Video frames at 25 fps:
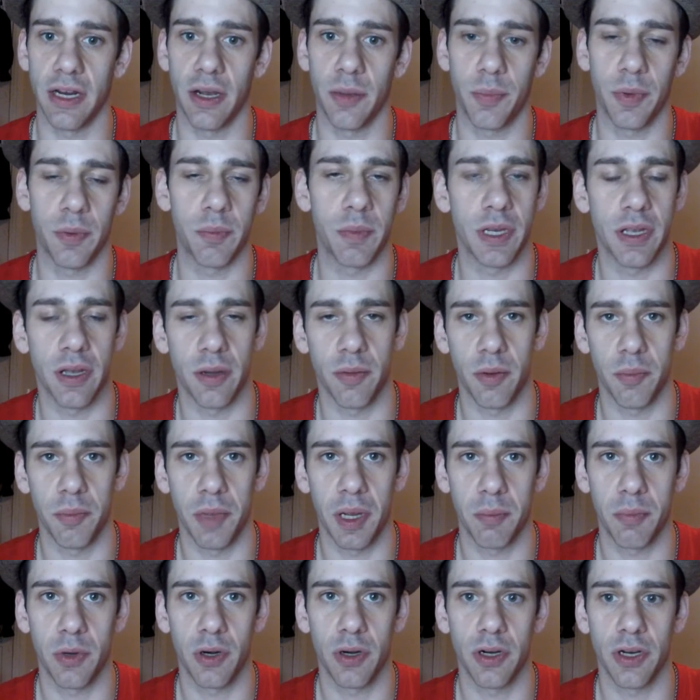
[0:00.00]
up and become a
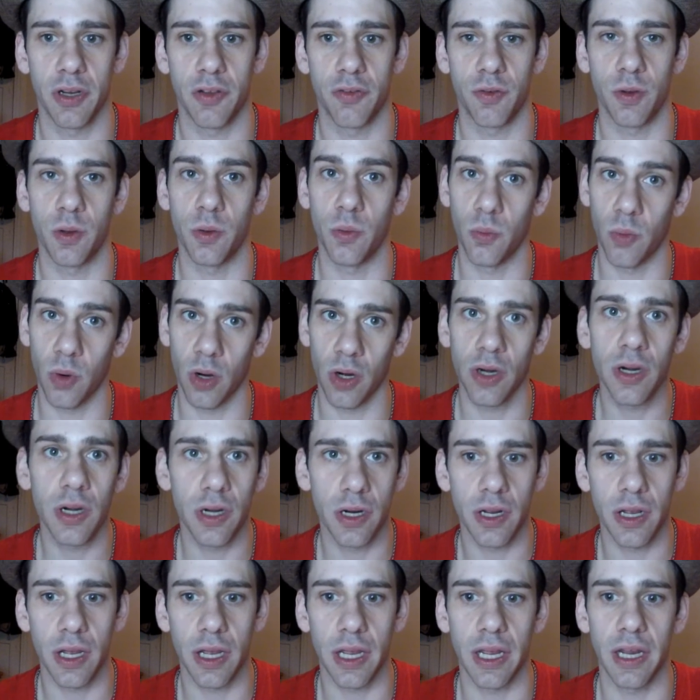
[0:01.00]
member if you weren't,
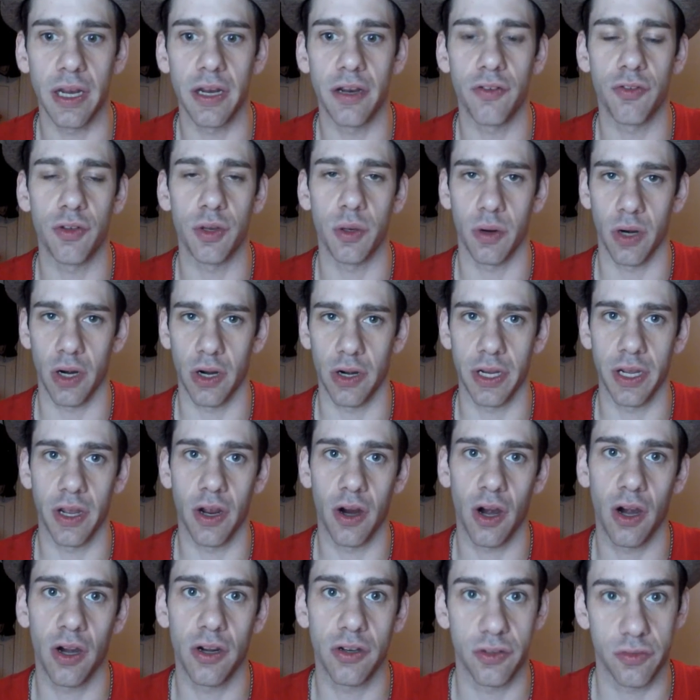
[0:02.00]
and if you already
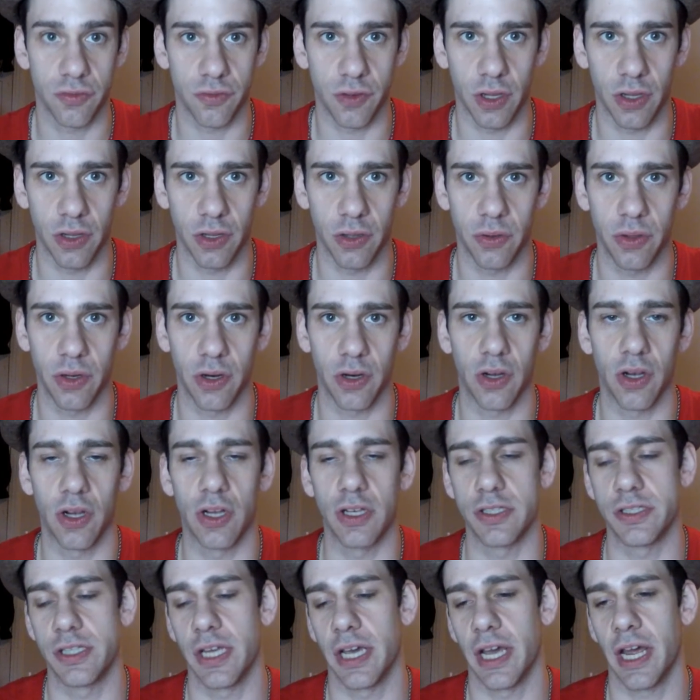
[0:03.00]
are, to follow their
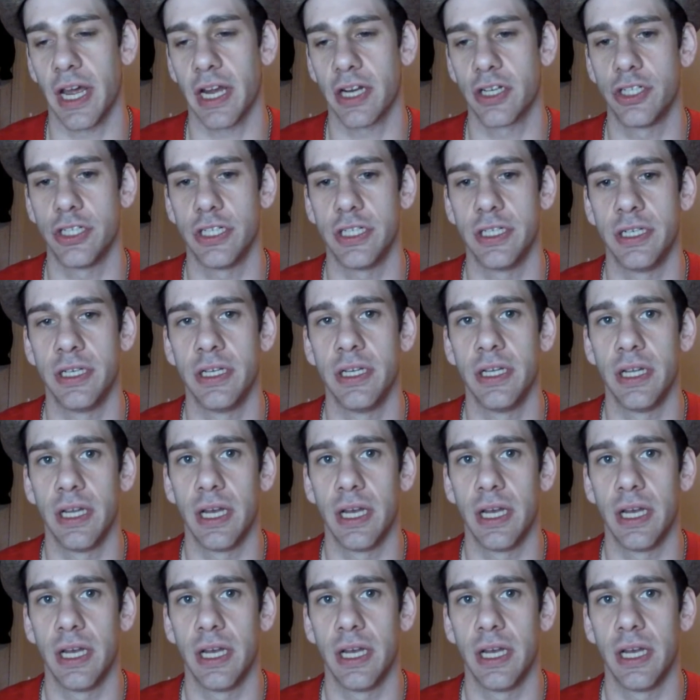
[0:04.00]
calls to action.